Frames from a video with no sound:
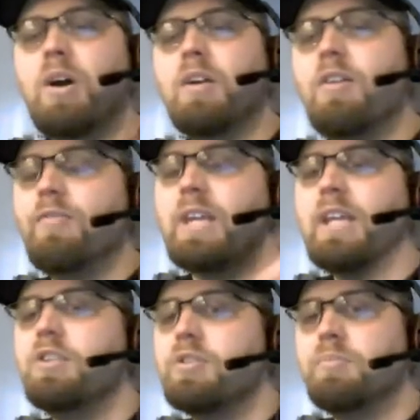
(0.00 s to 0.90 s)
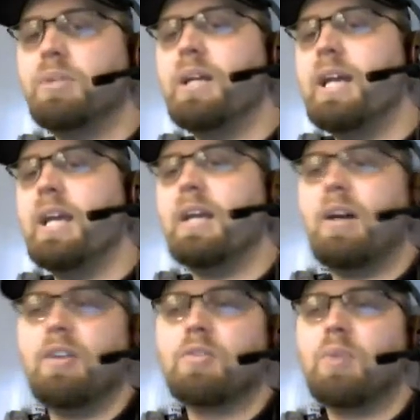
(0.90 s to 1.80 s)
odds are you're
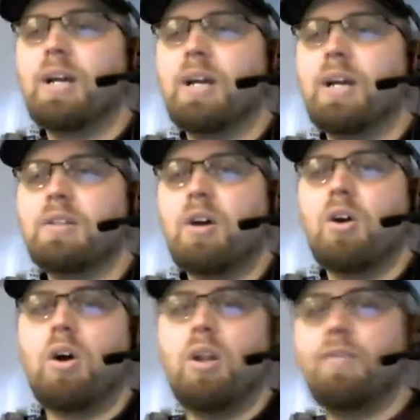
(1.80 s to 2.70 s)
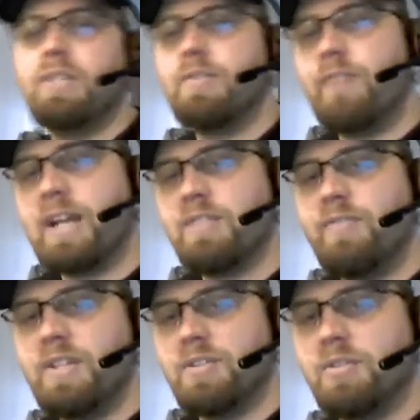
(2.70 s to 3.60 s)
going to have one of everything
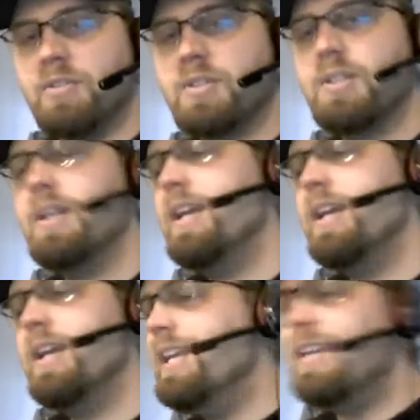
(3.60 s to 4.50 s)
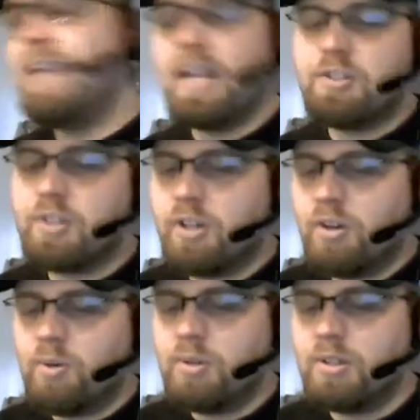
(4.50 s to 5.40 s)
at all times.
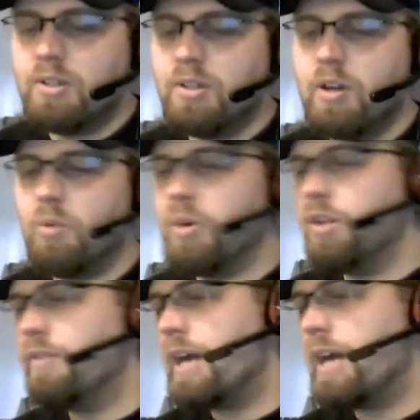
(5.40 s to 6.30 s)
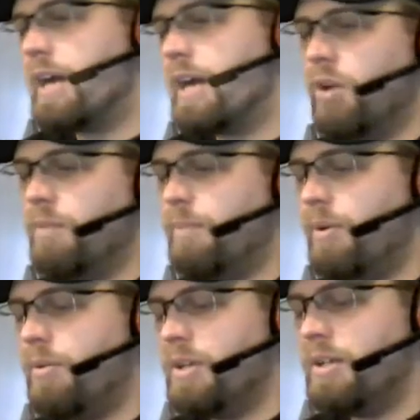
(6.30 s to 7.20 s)
So it's really found a
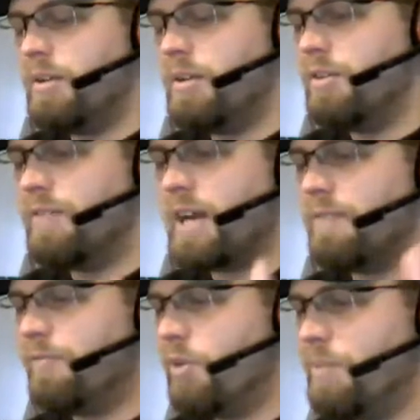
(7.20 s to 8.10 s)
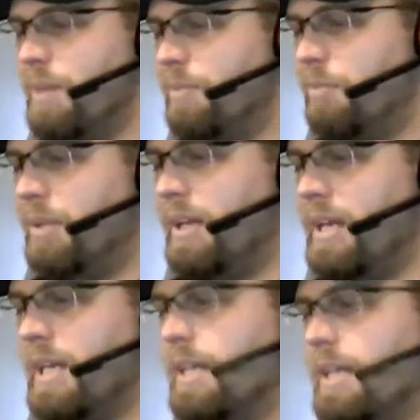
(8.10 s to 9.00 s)
whole new life
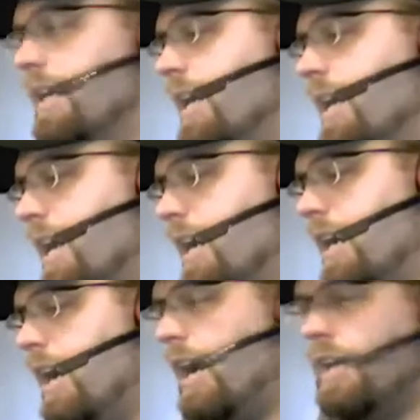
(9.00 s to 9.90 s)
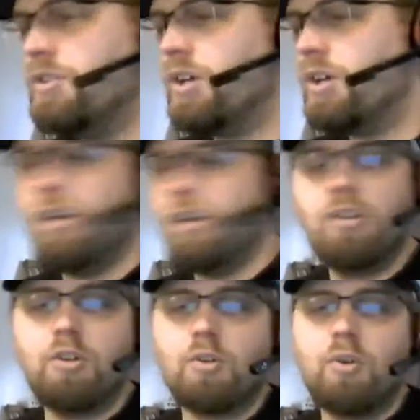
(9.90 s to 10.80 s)
in Commander. It's
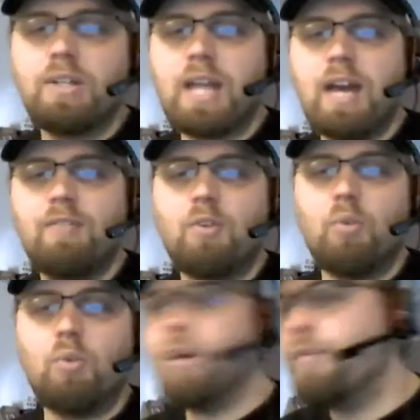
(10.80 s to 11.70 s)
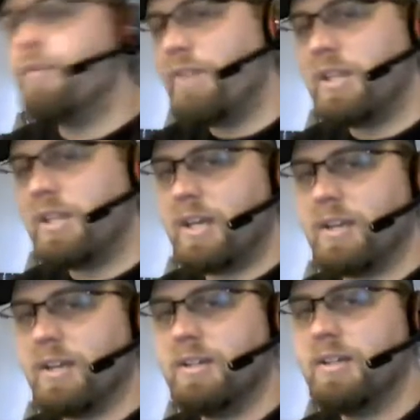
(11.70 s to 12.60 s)
freaking awesome. It's a
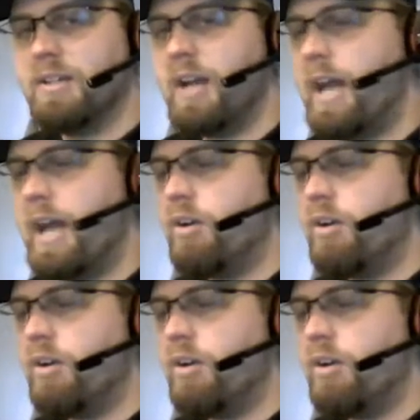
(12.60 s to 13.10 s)
4-for-1.